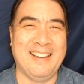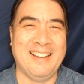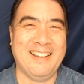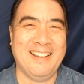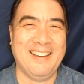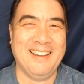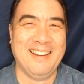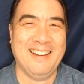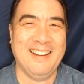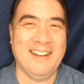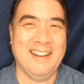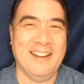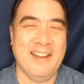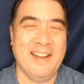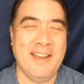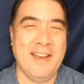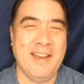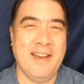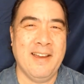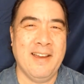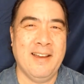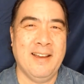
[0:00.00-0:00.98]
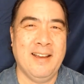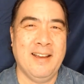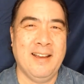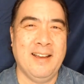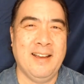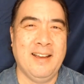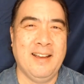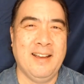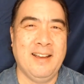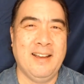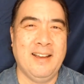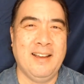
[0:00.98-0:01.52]

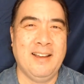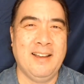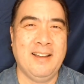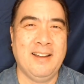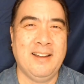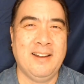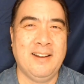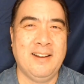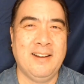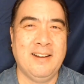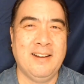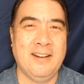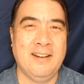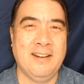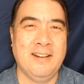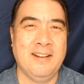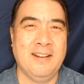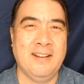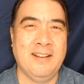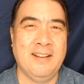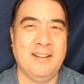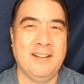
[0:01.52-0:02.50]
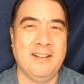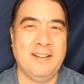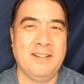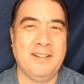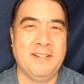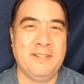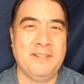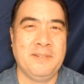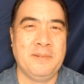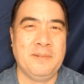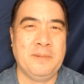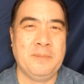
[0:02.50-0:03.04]

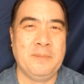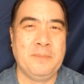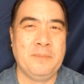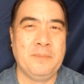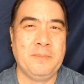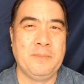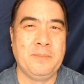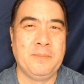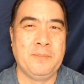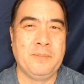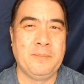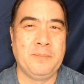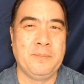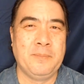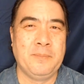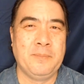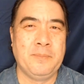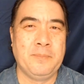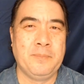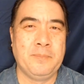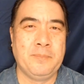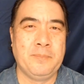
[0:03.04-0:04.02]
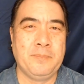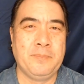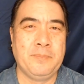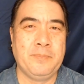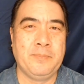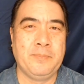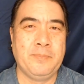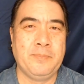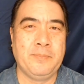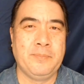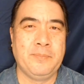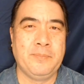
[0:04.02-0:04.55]

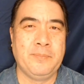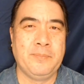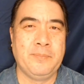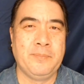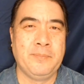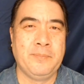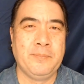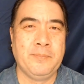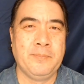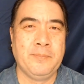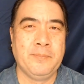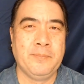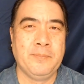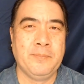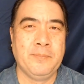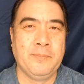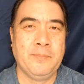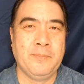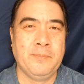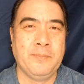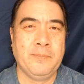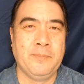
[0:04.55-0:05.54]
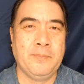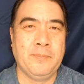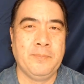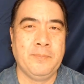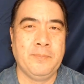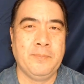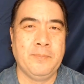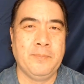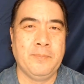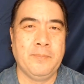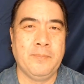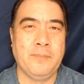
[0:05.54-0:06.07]

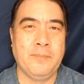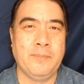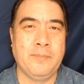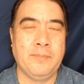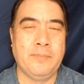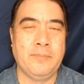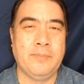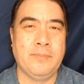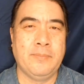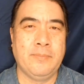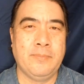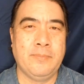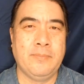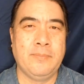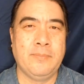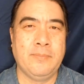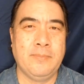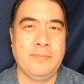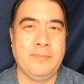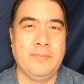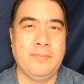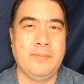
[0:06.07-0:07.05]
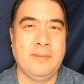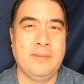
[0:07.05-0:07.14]
No words are spoken by the person on screen.